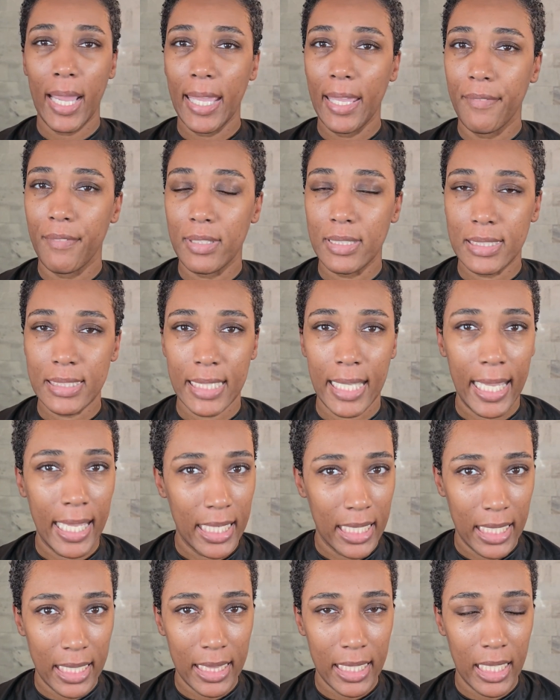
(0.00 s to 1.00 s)
I even say
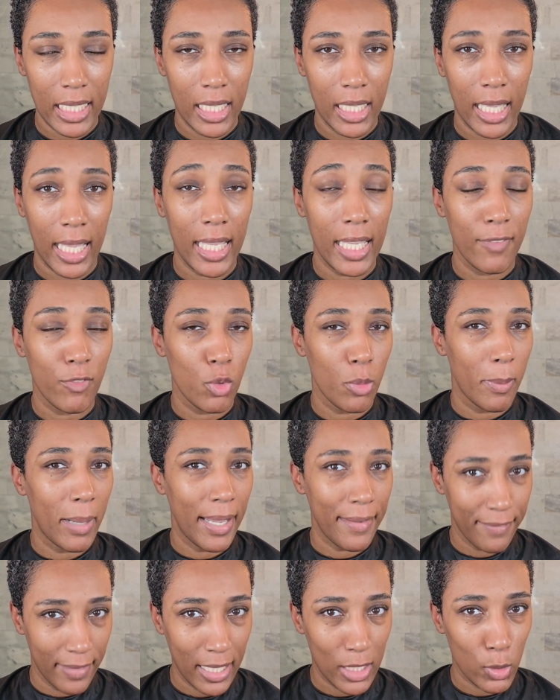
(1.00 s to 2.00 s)
anything and give you
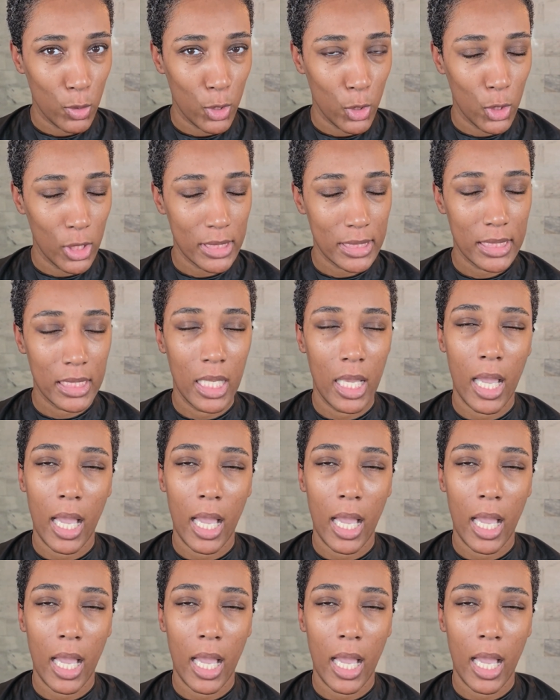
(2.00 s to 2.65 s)
my final thoughts,